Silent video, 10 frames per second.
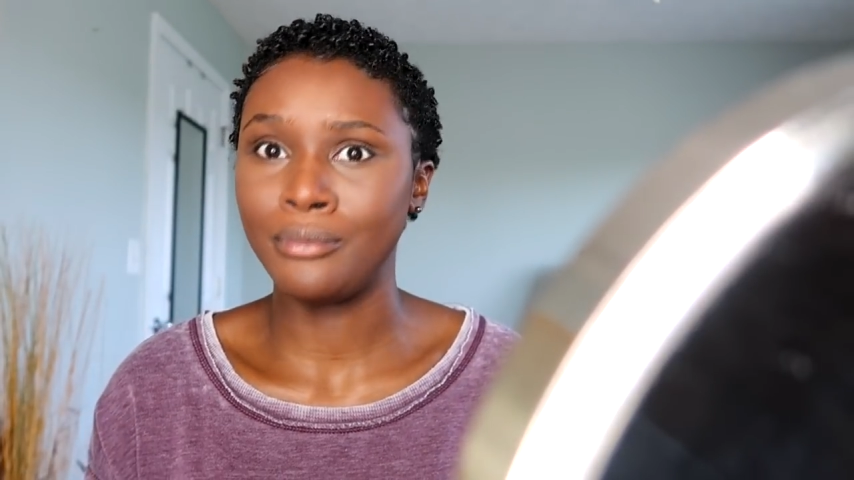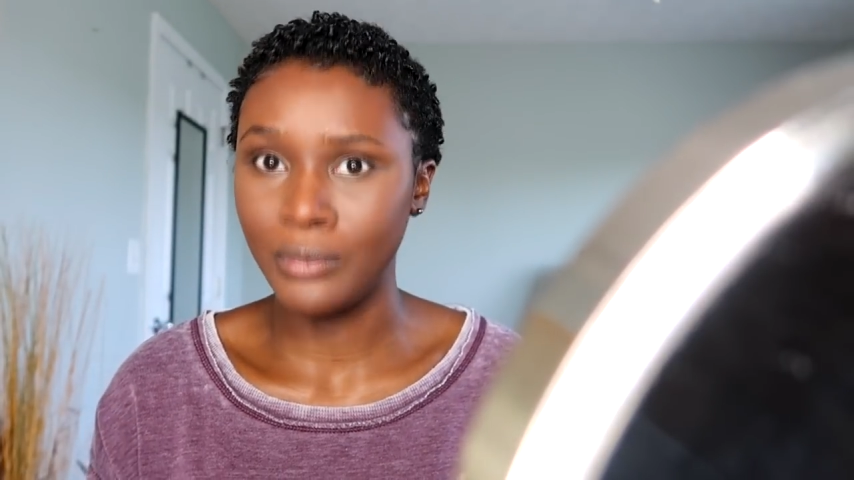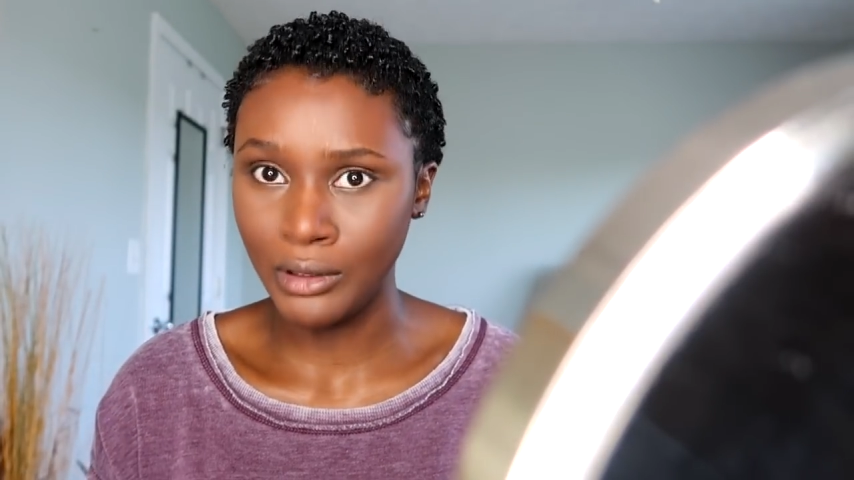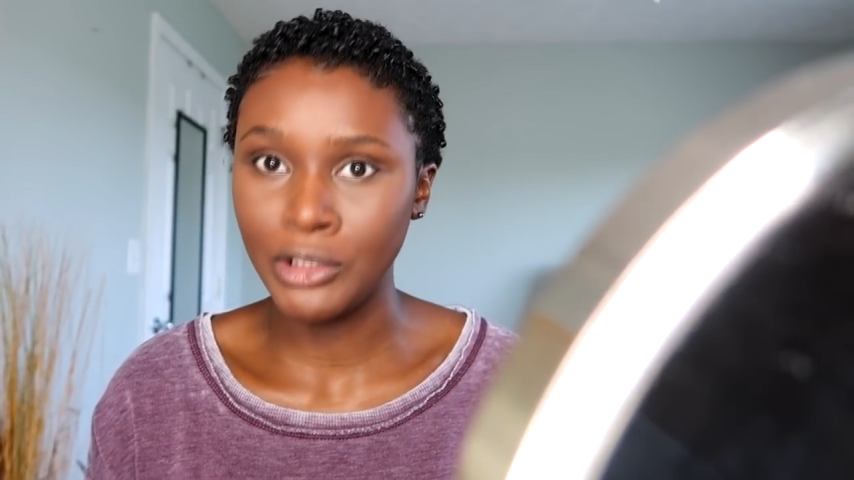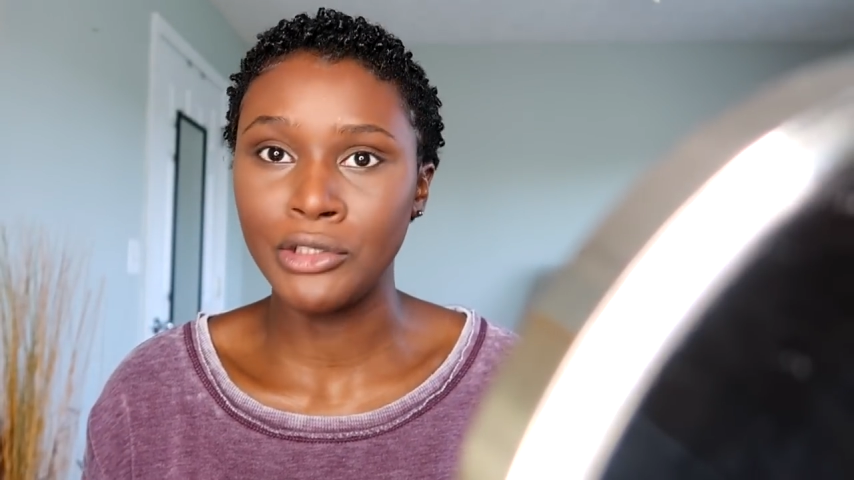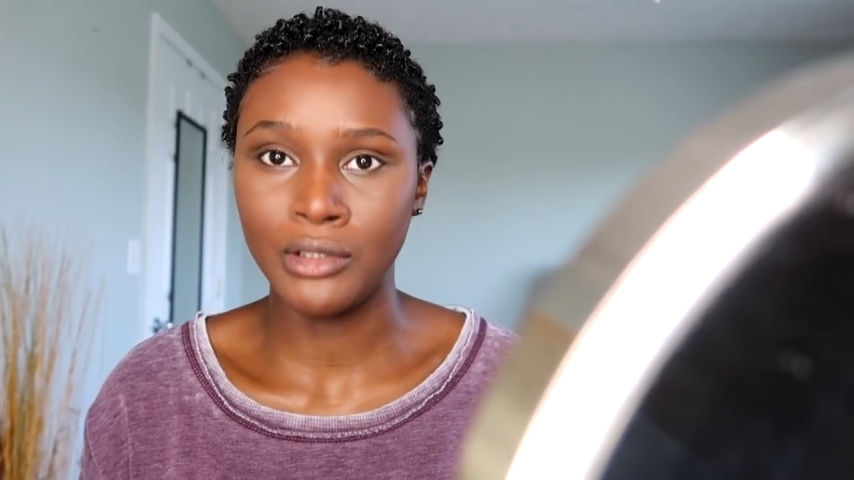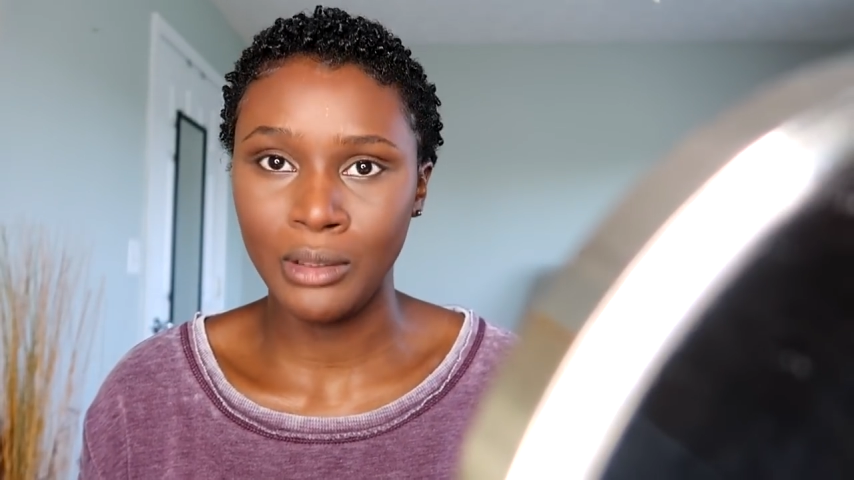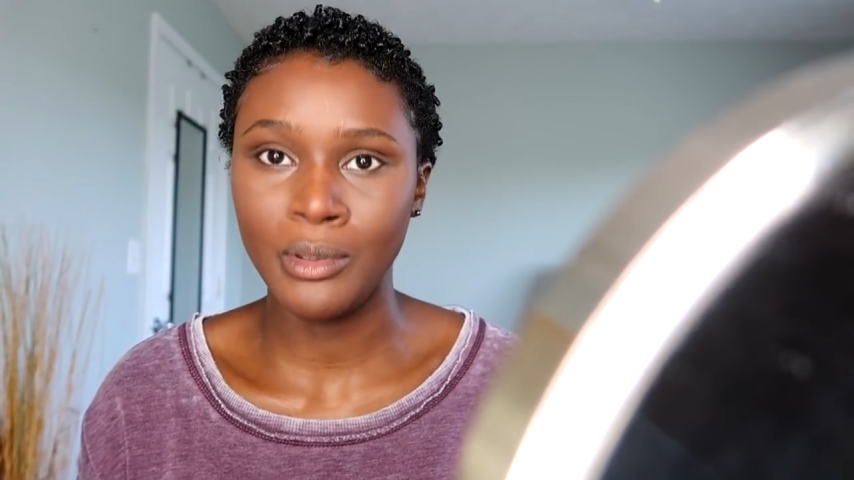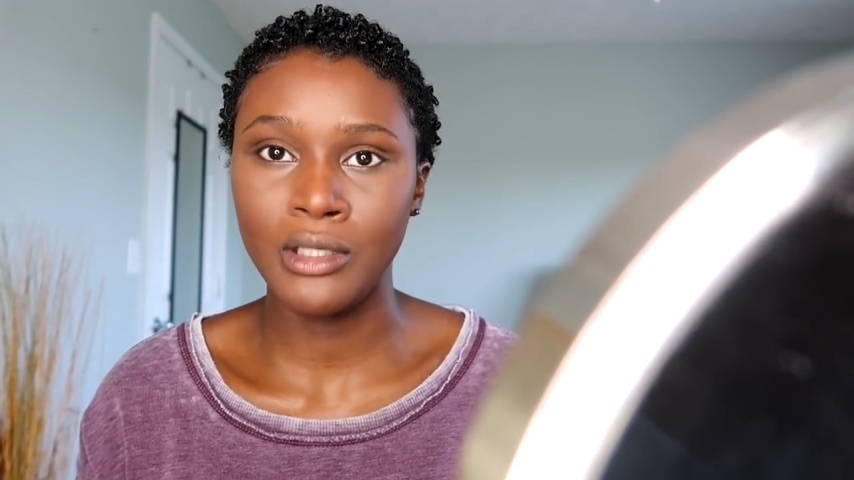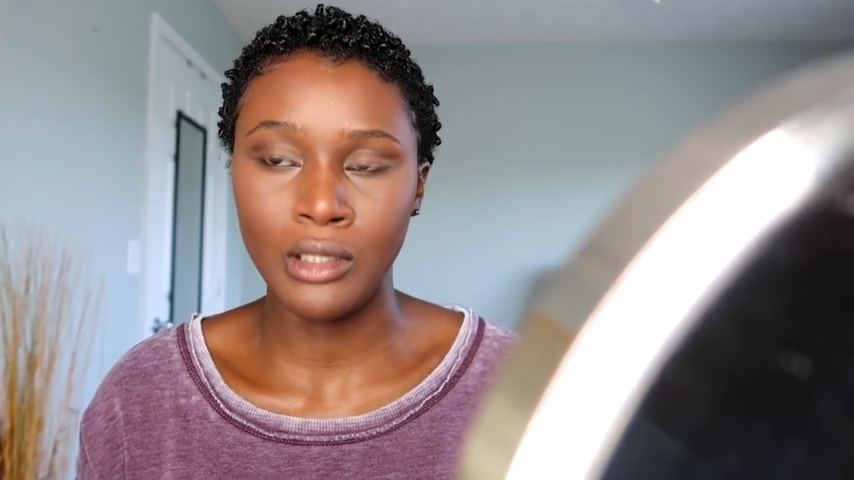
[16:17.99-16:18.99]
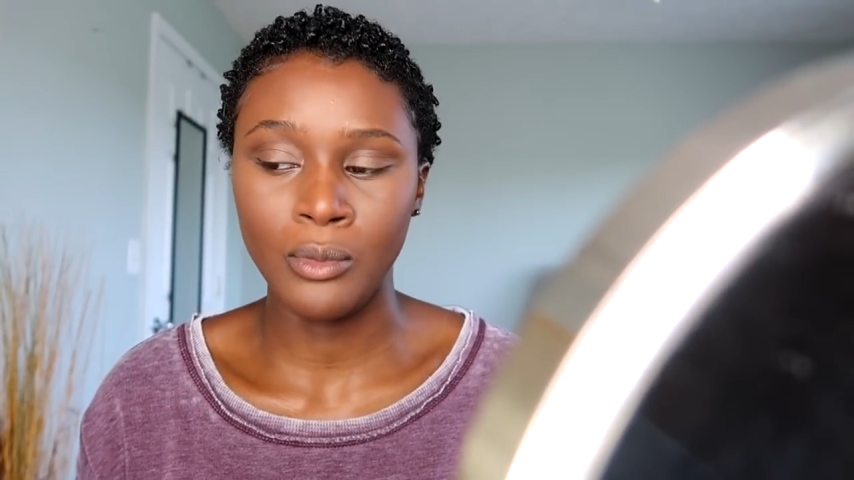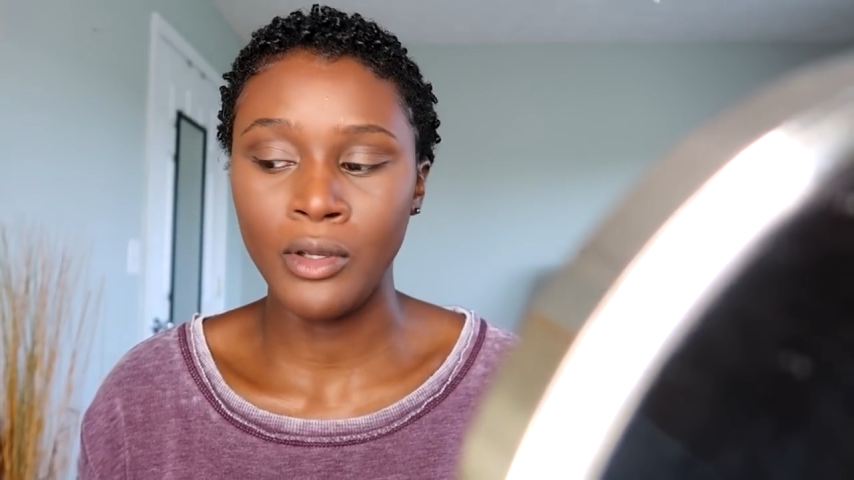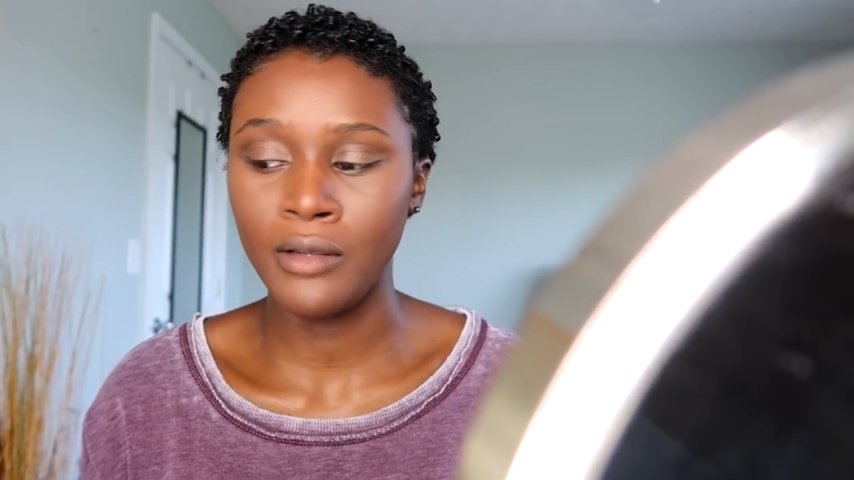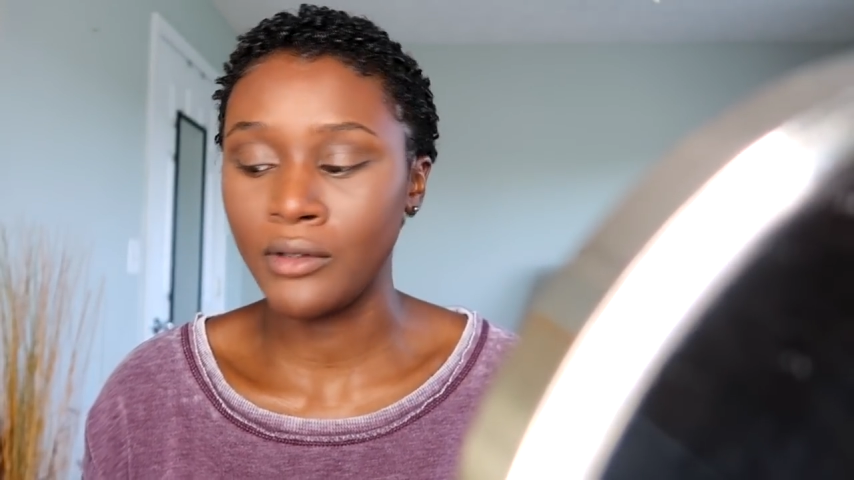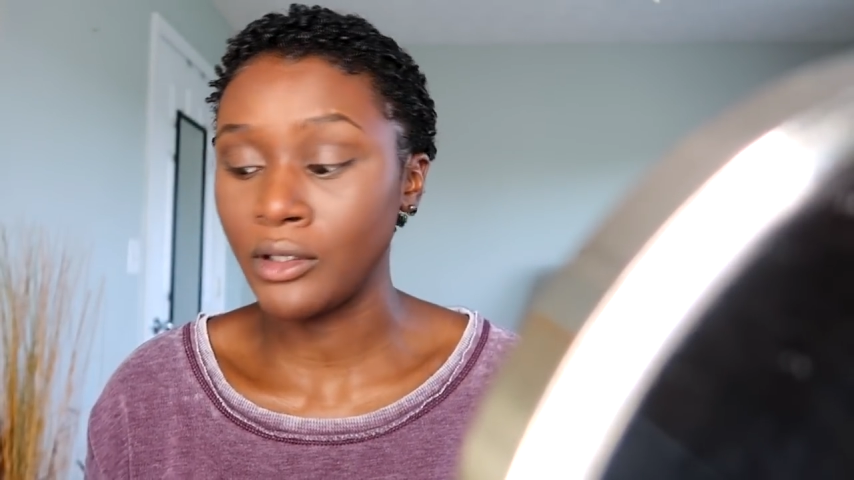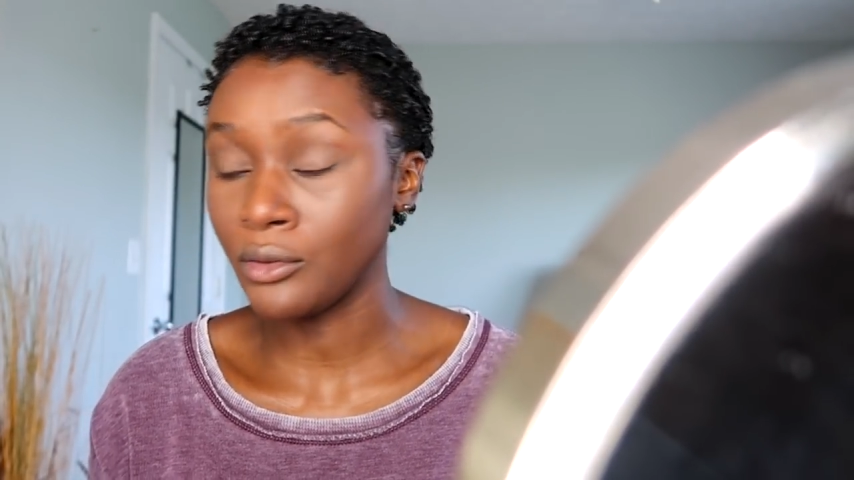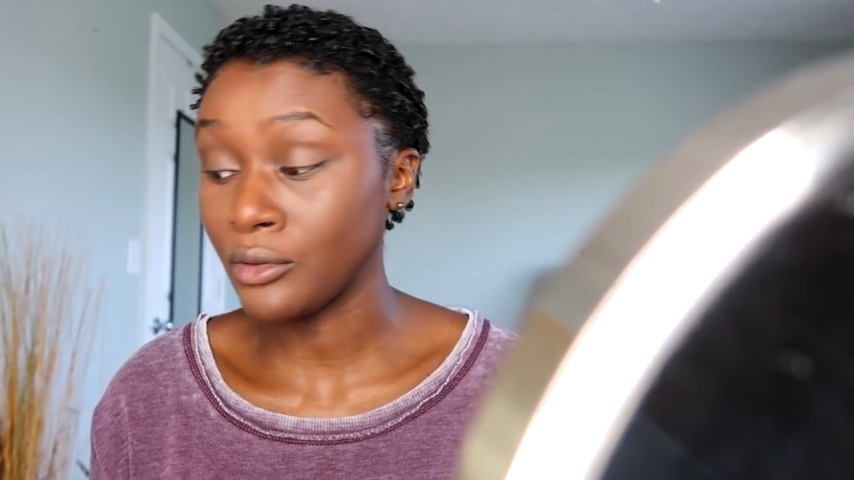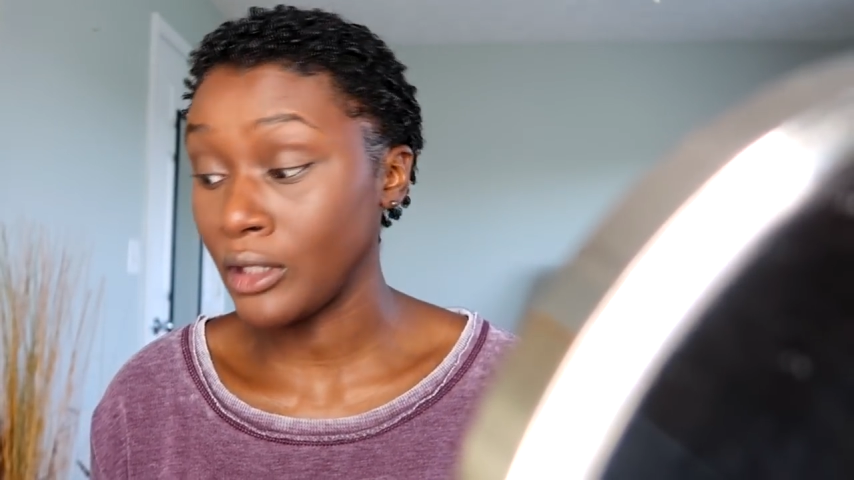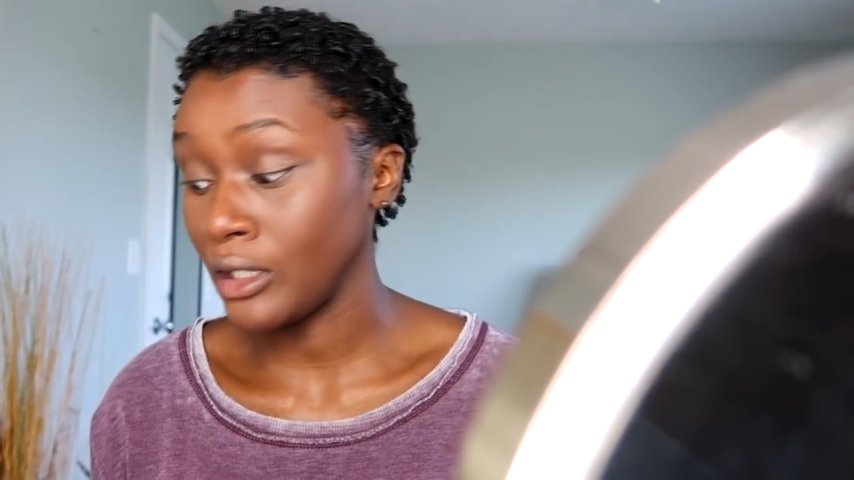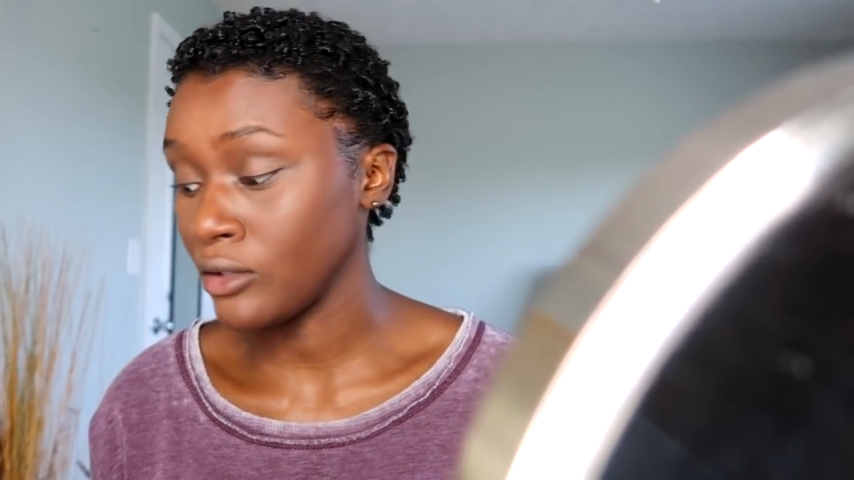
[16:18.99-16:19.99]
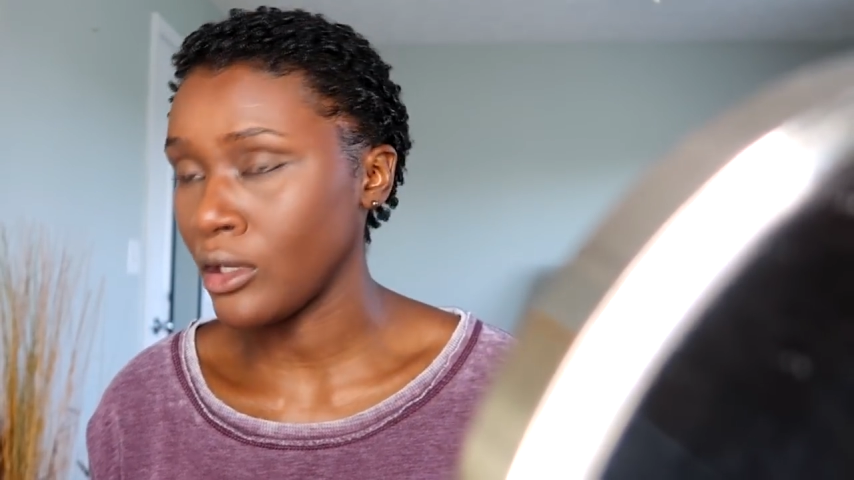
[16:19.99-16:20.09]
literally picks up on every little thing.